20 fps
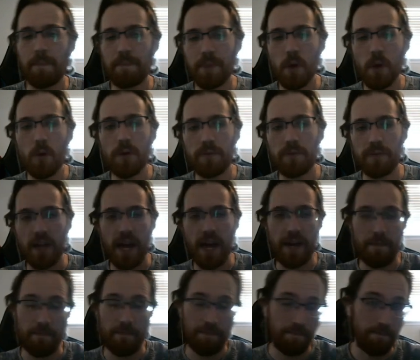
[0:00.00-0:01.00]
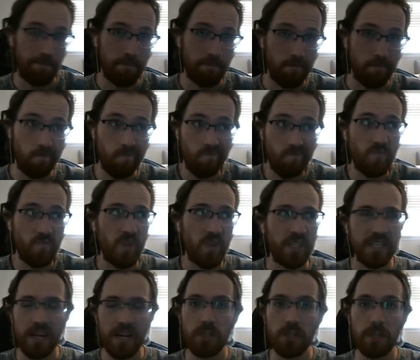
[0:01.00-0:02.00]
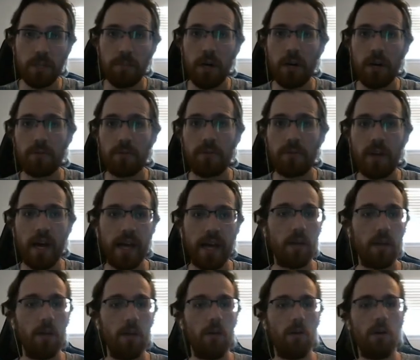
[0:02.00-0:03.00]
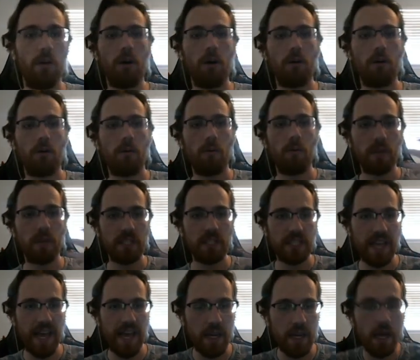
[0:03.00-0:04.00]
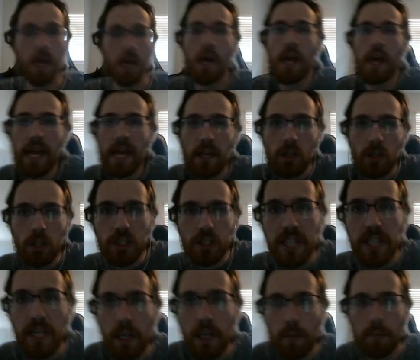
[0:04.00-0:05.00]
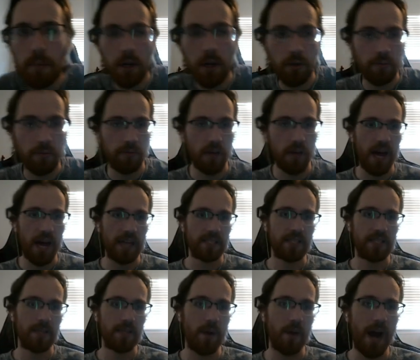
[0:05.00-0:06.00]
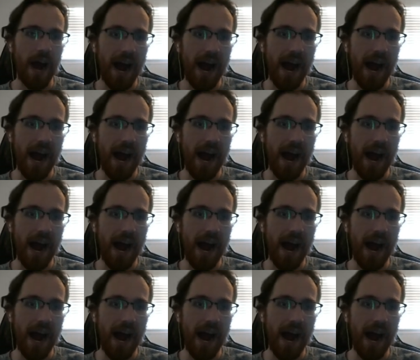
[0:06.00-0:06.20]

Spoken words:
Beautifly. Sounds like butterfly. Oh, what is that? It looks like a butterfly. So